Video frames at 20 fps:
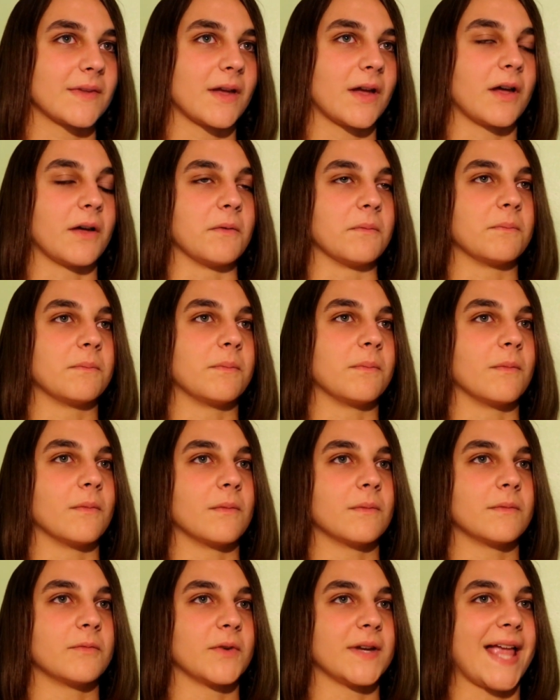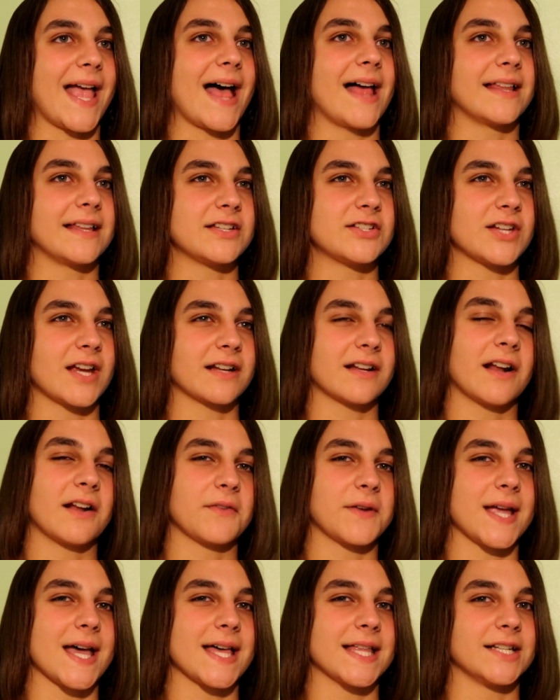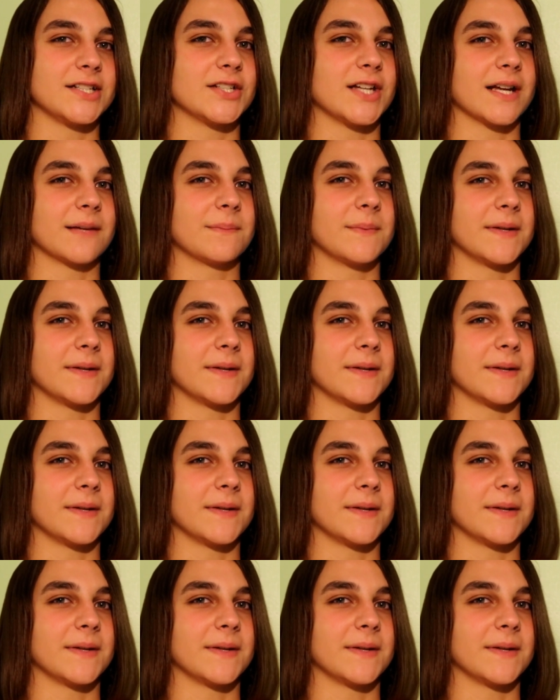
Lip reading: a reality check. Not a reality check,